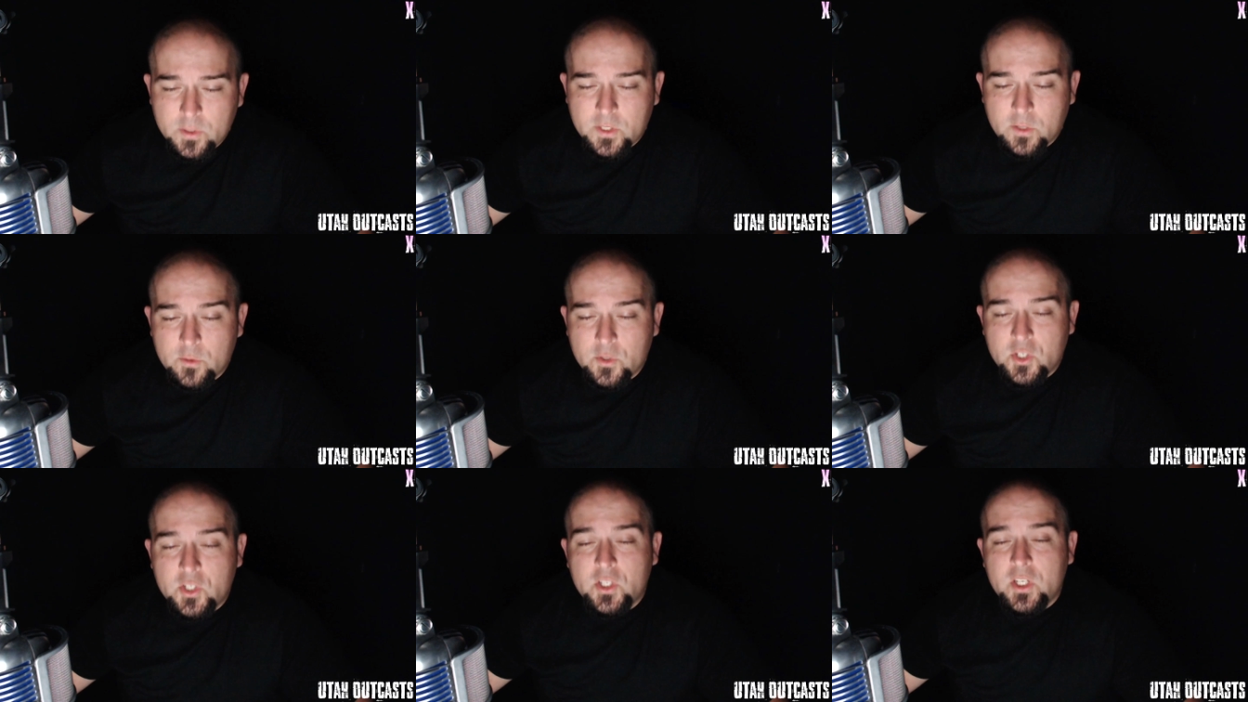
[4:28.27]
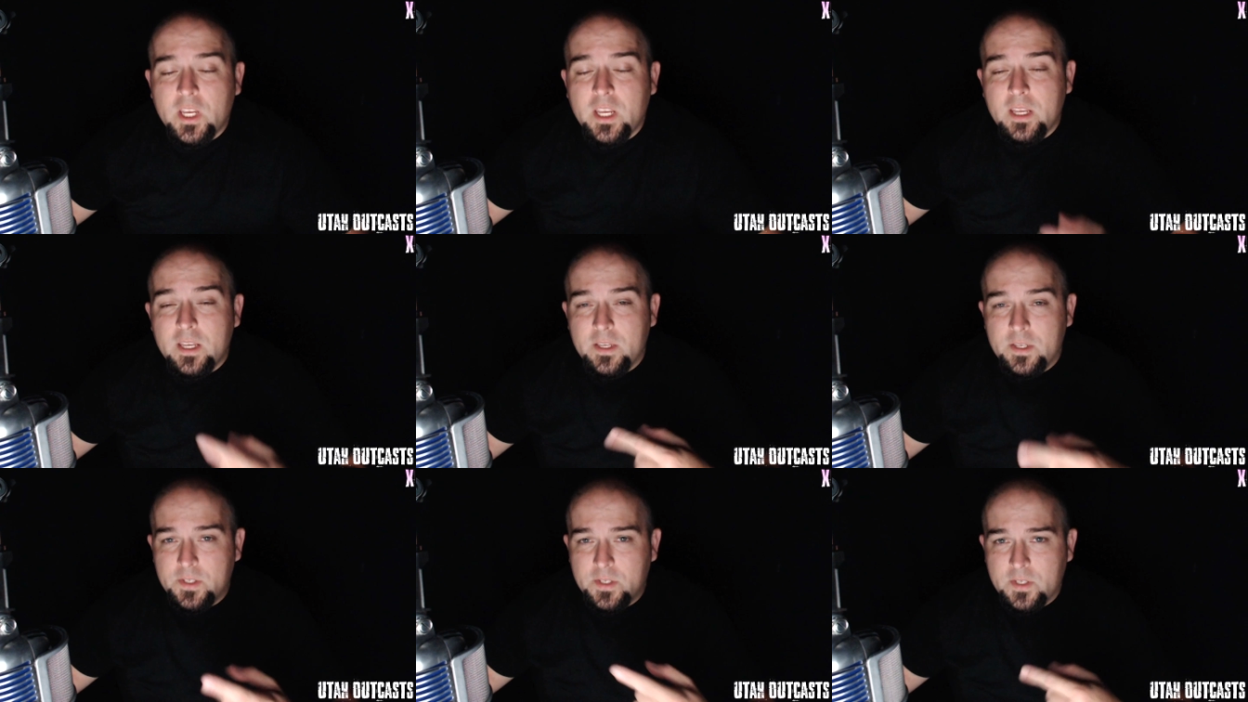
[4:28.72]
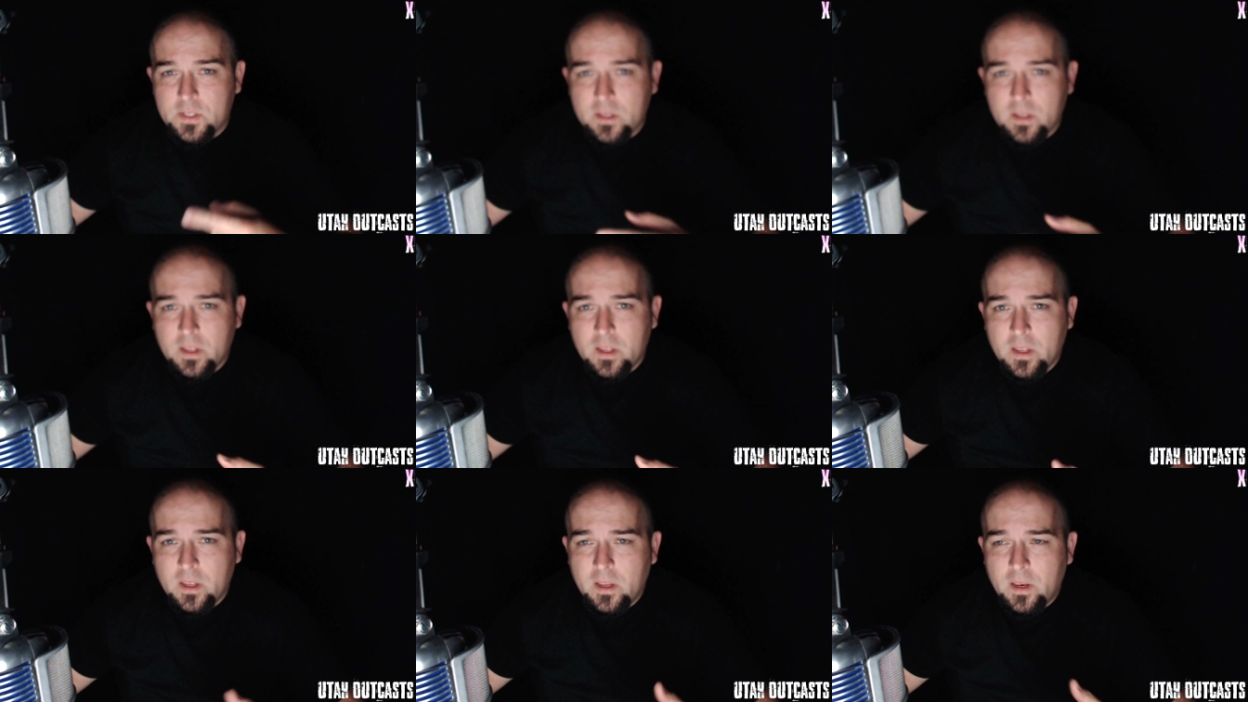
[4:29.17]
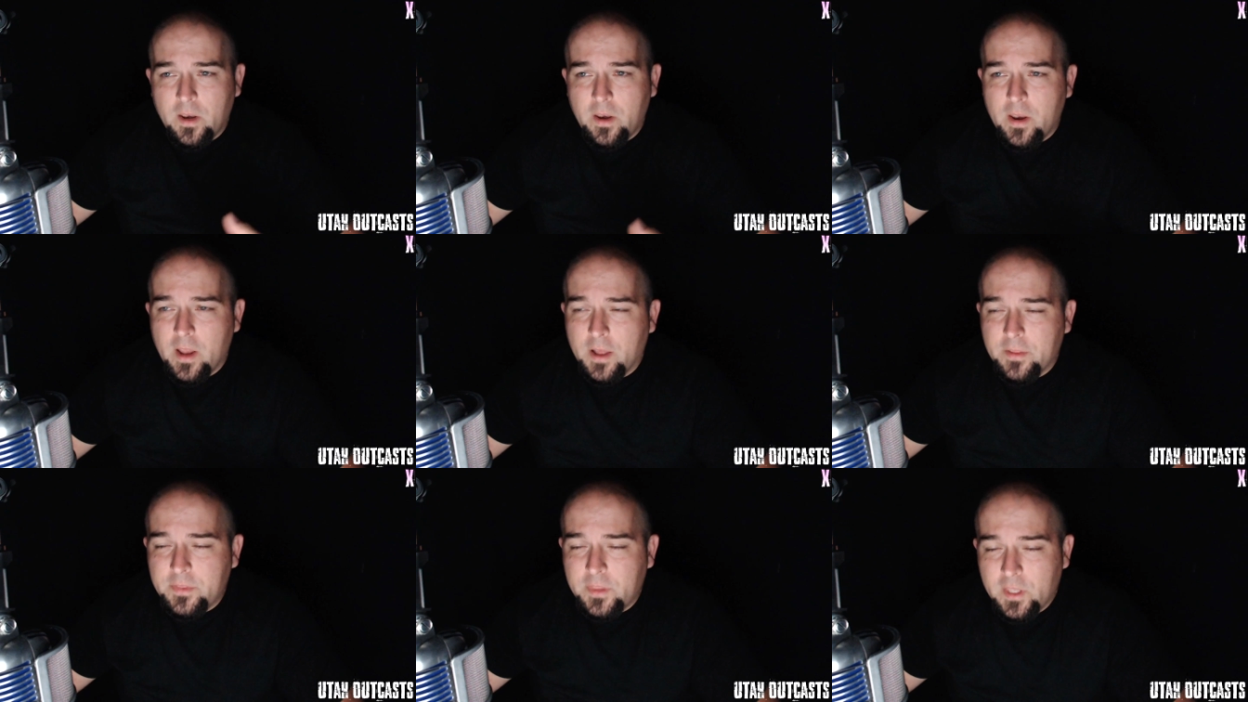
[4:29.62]
Oh, so she's
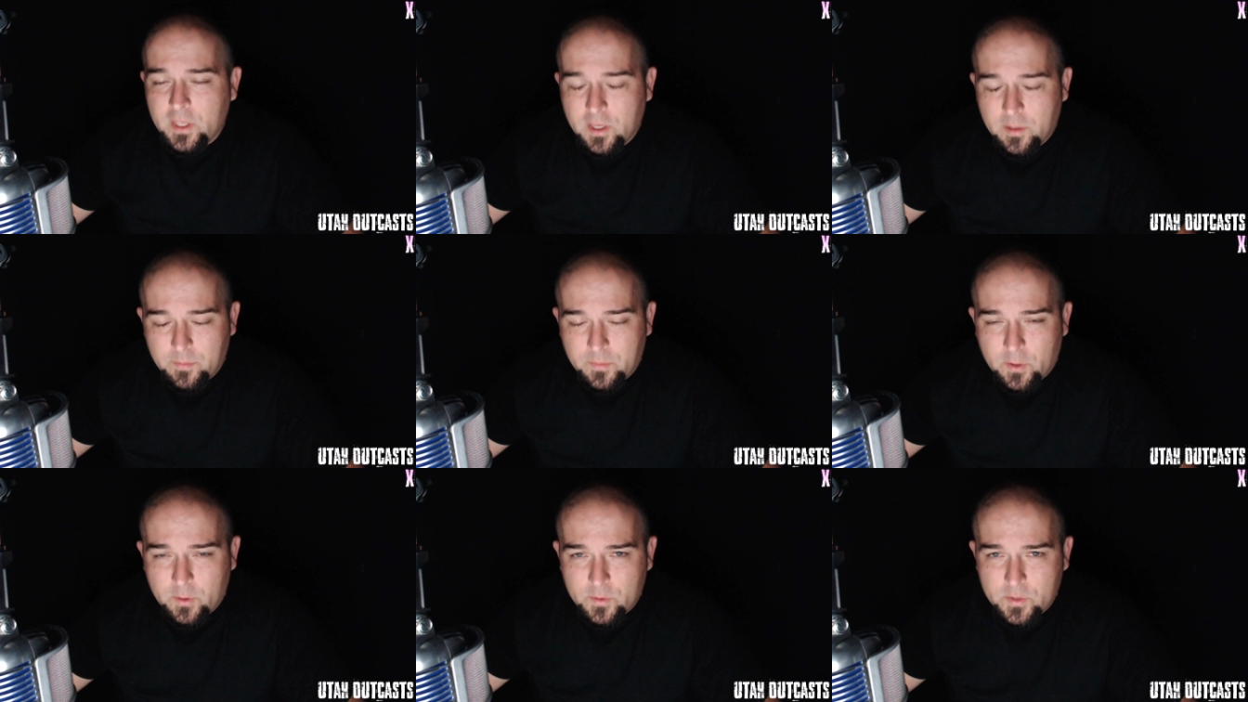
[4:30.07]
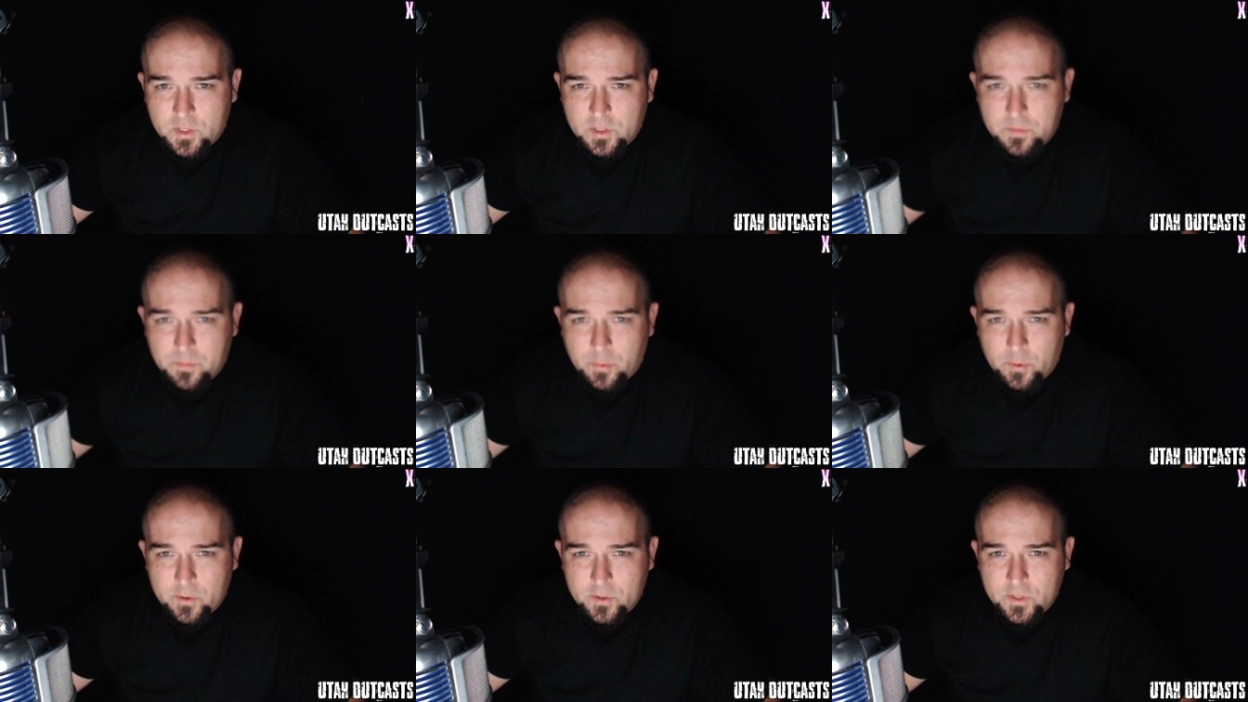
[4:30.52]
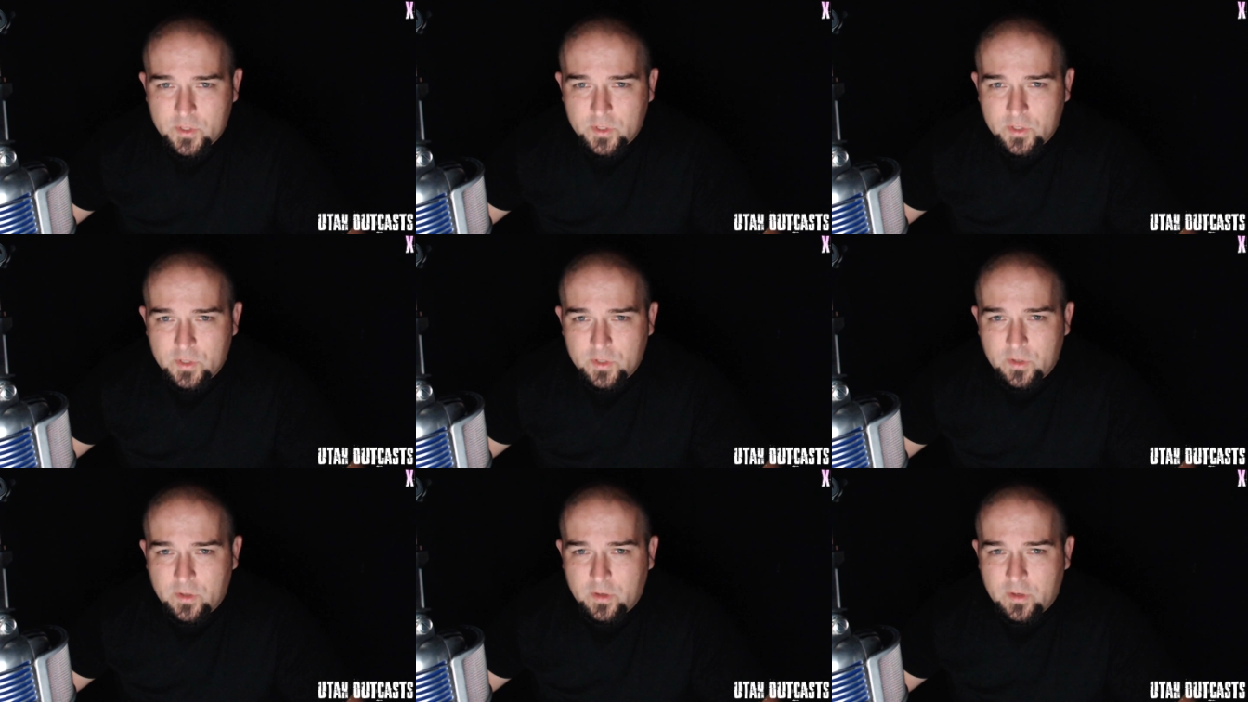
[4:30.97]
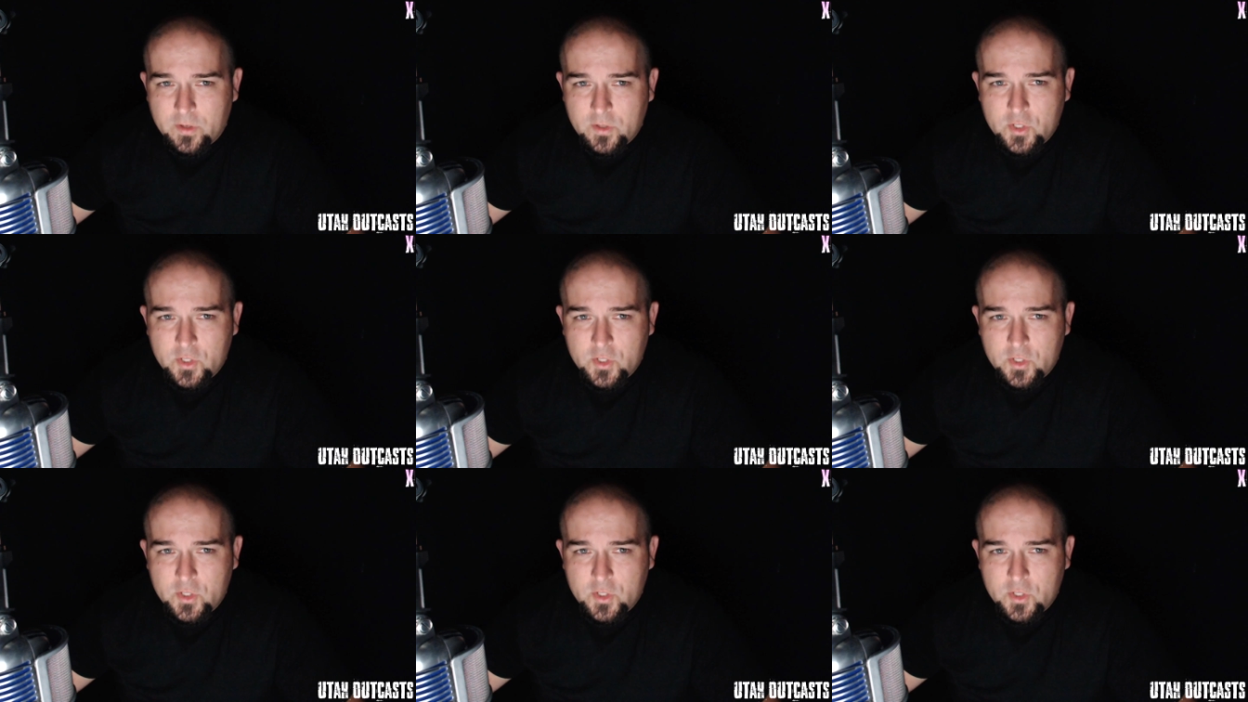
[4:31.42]
not the hypnosis person.